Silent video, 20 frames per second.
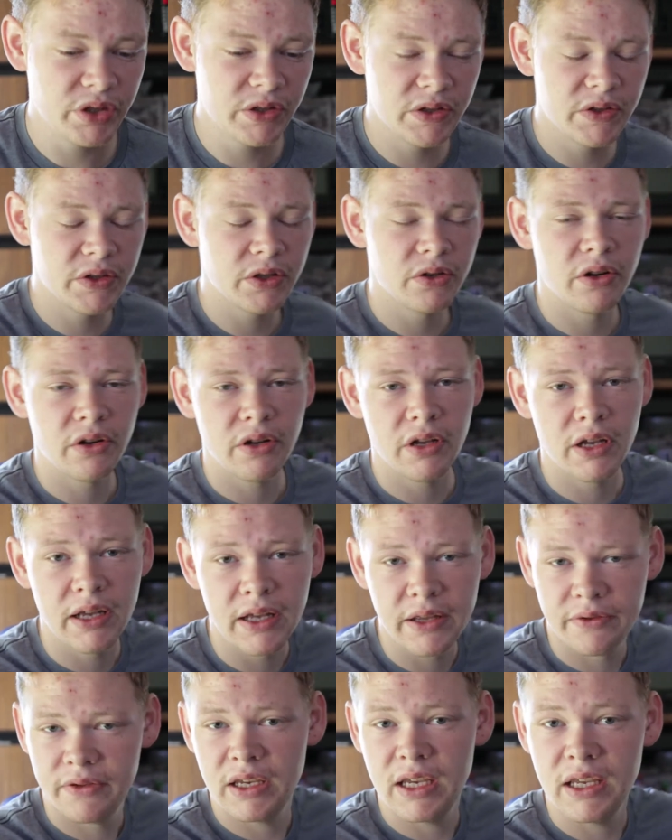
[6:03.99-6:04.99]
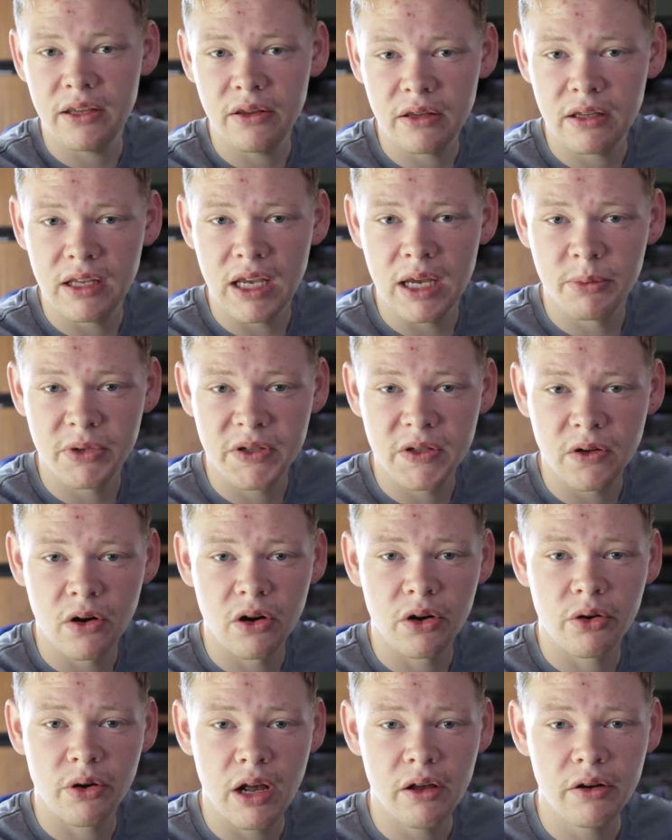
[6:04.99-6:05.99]
is the MSR
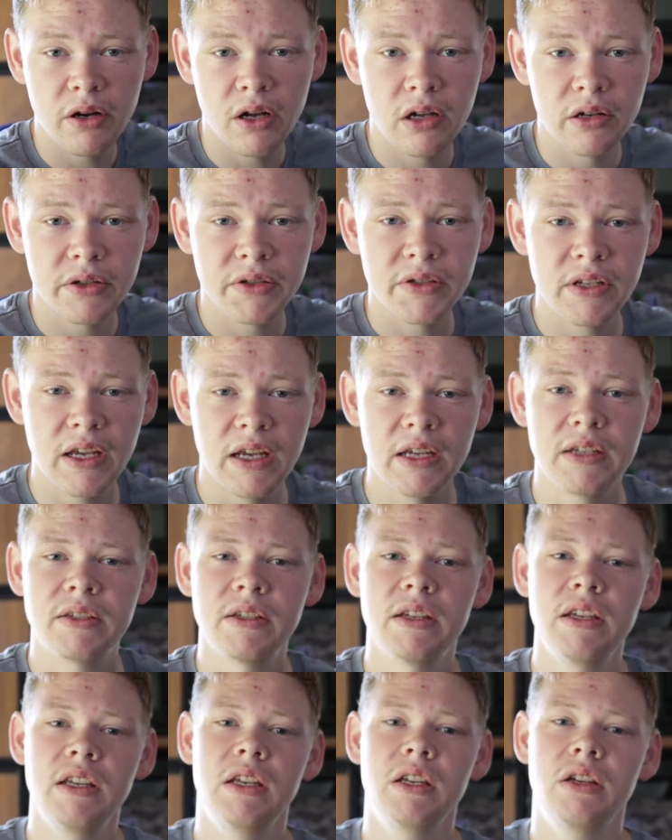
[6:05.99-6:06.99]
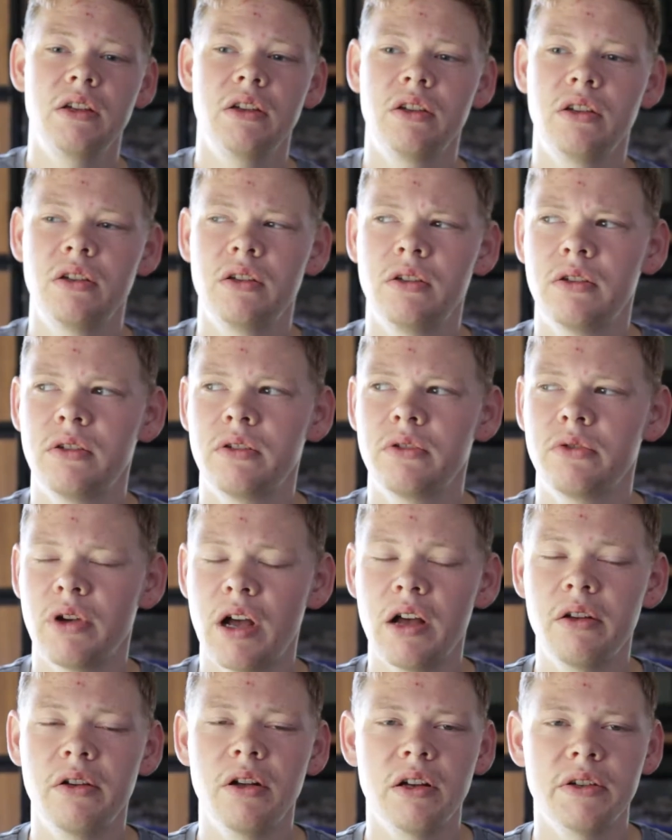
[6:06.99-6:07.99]
groundhog steaks,
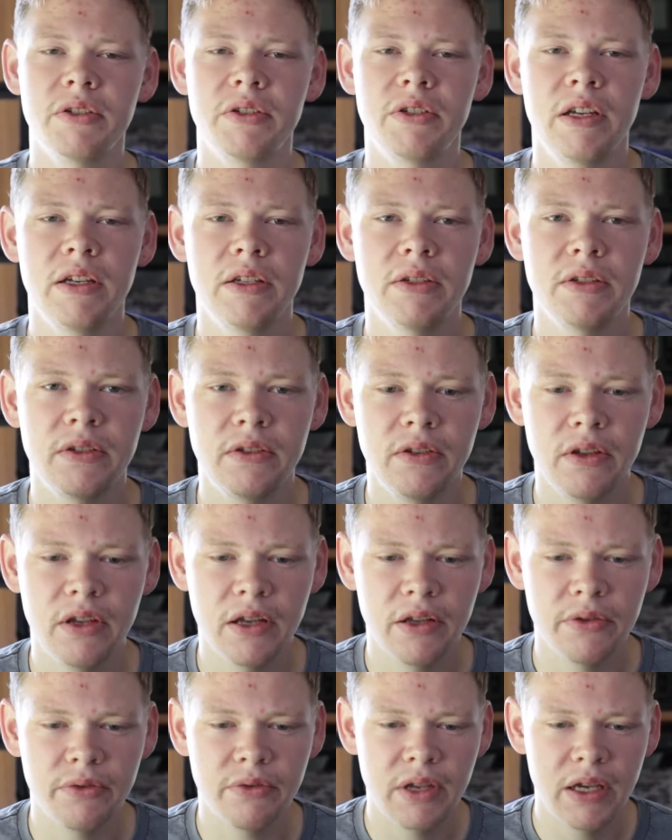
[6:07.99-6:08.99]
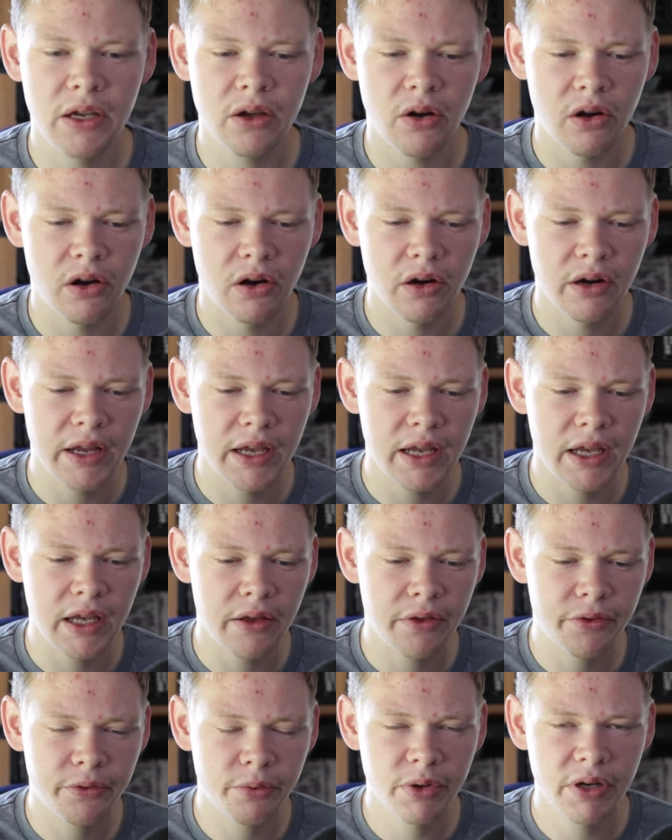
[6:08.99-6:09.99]
they are a
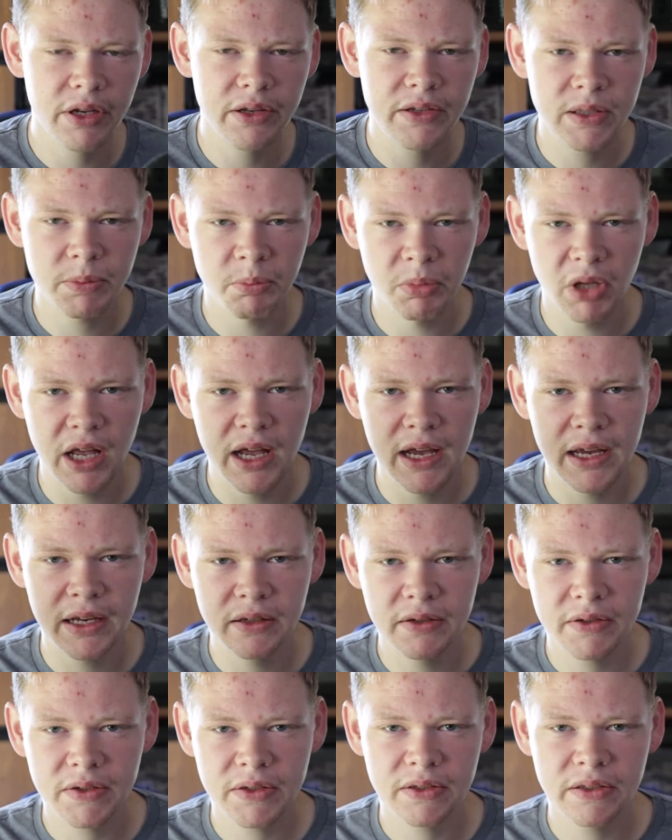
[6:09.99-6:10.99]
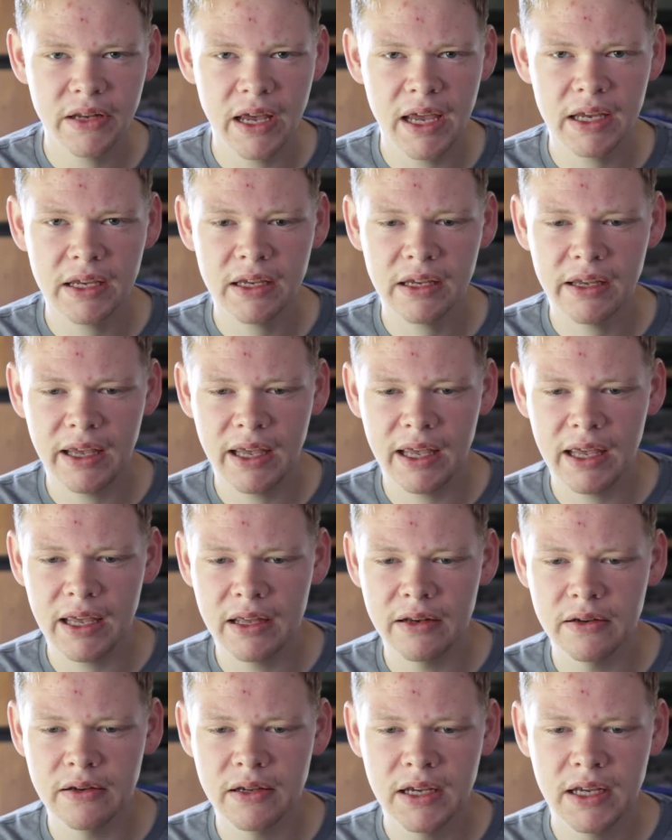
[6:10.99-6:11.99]
3-splined steak,
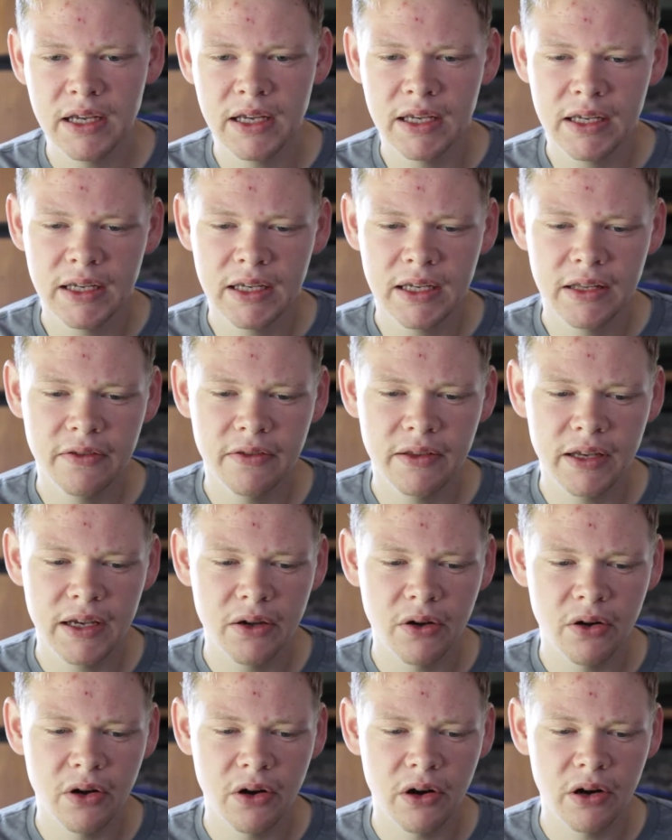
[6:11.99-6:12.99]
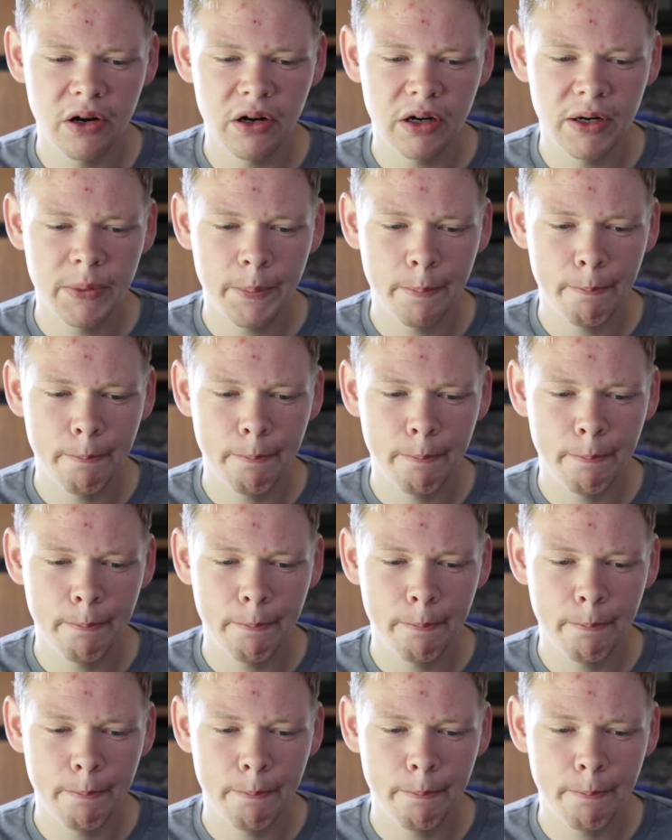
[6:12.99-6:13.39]
and they are